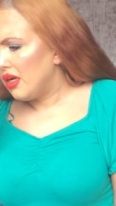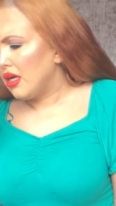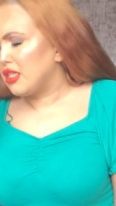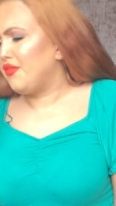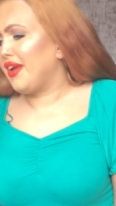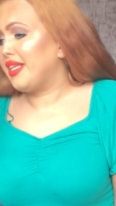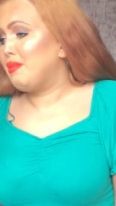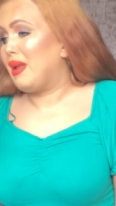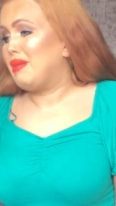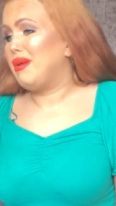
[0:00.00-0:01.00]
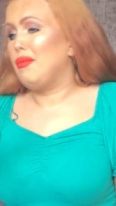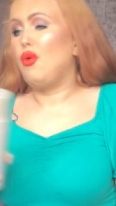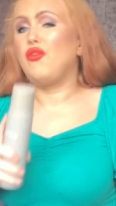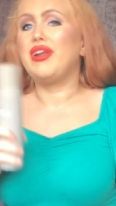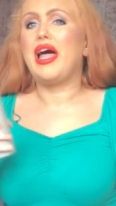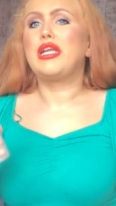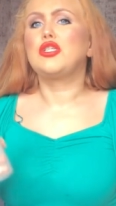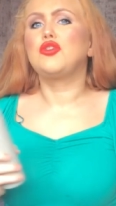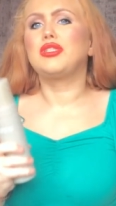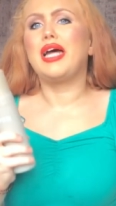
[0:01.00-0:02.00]
Cause I think it's meant to be more of a
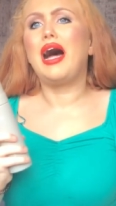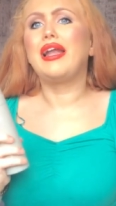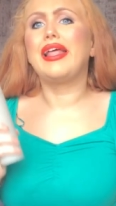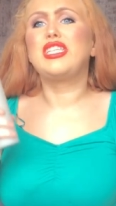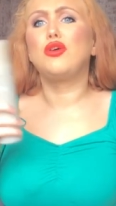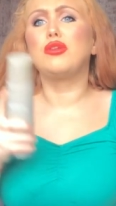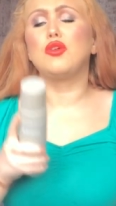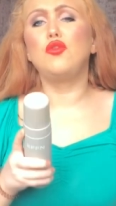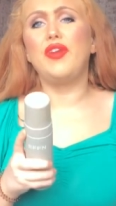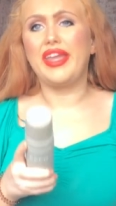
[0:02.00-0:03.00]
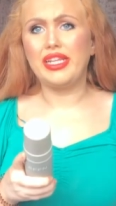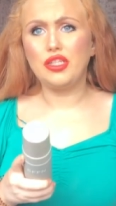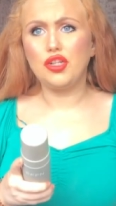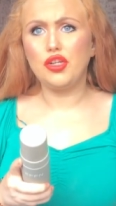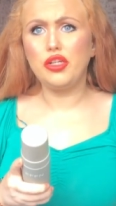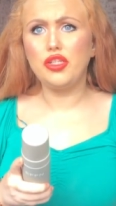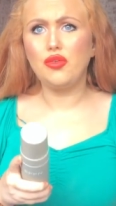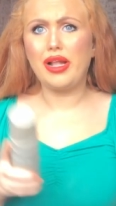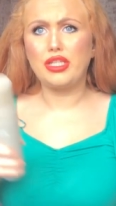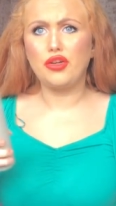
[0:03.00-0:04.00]
natural tan. It's also vegan too, so
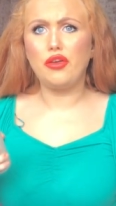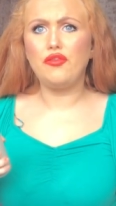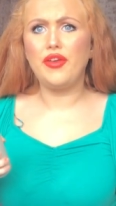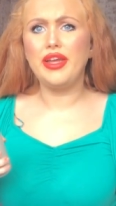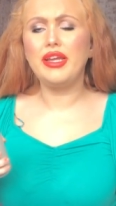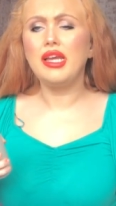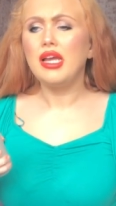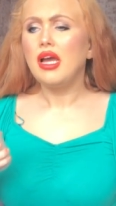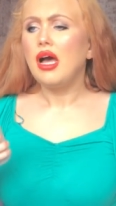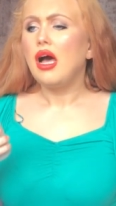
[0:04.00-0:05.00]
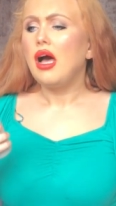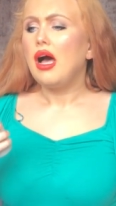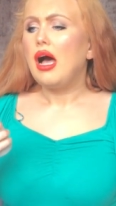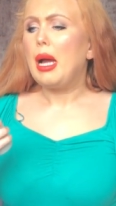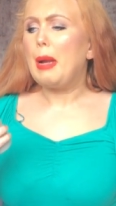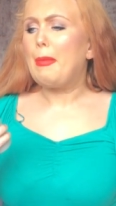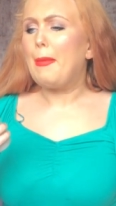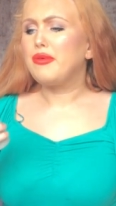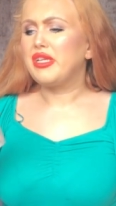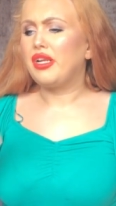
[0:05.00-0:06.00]
that's a good thing. I
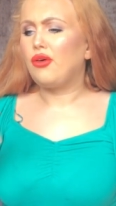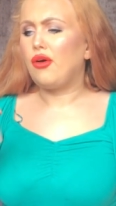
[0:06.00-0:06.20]
remember seeing it